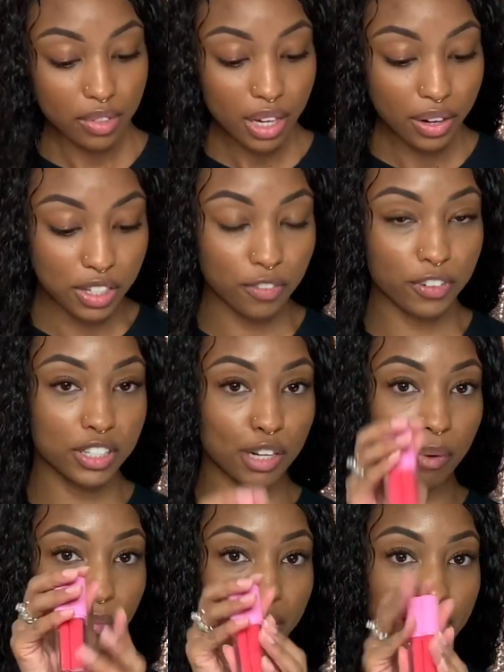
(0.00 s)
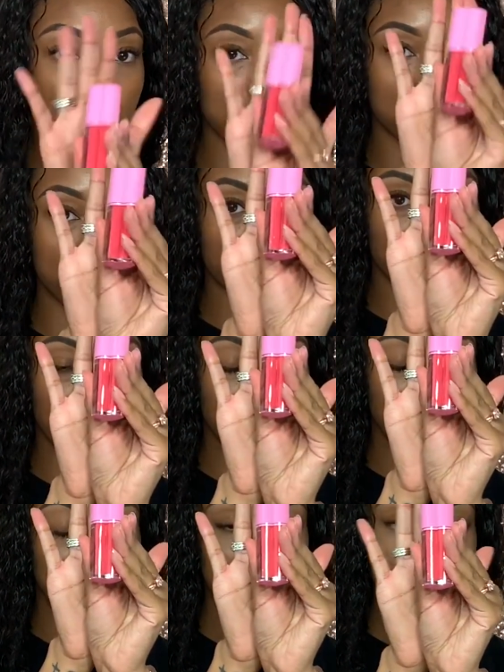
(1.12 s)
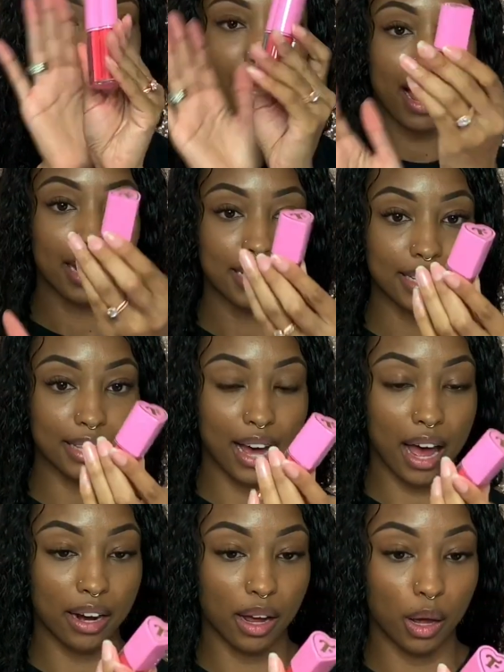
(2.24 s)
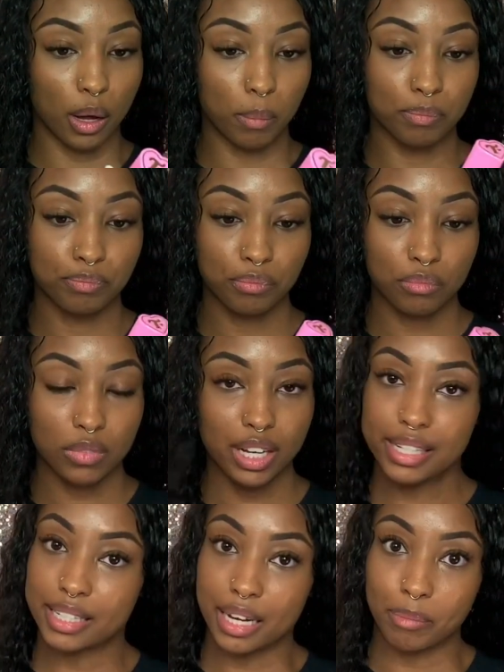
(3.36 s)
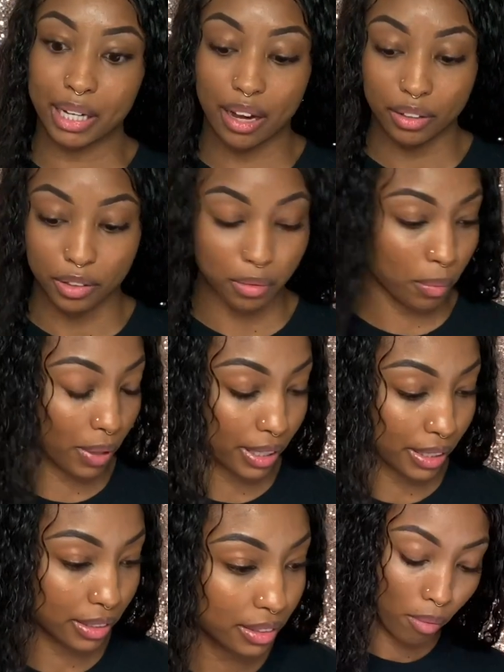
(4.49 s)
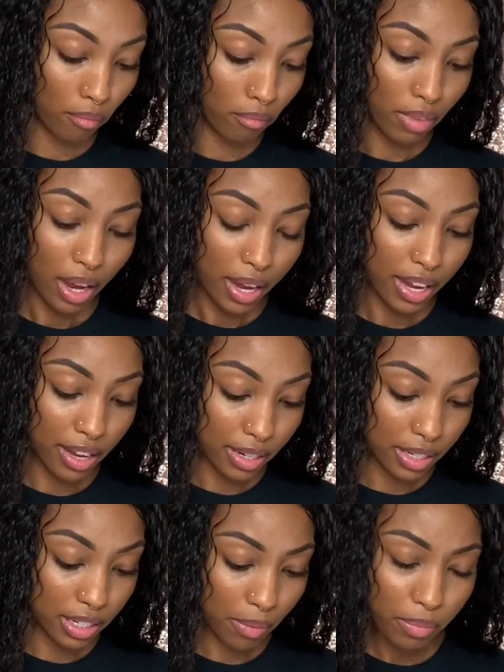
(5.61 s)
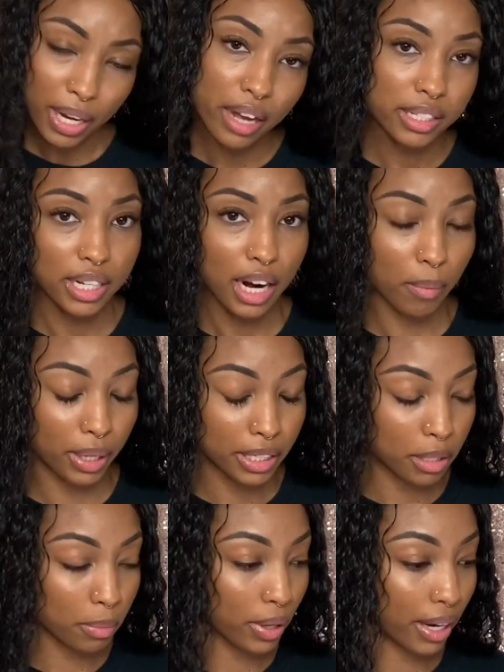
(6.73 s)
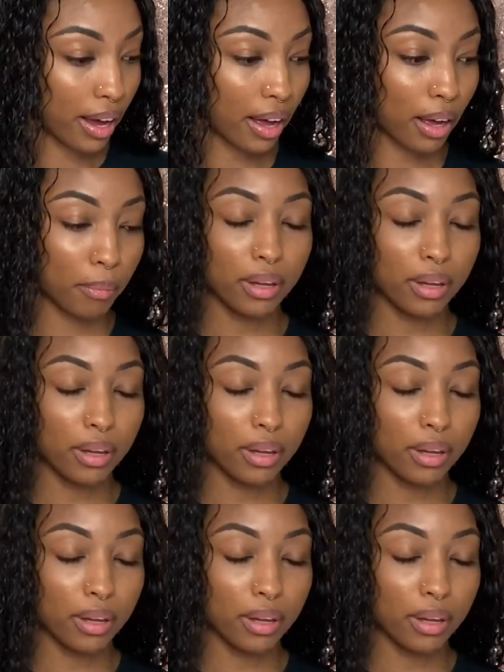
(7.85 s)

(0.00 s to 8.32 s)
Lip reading: So first up, I'm gonna do Snow Cone. That is that salmon colored one. And something else that I wanted to bring up,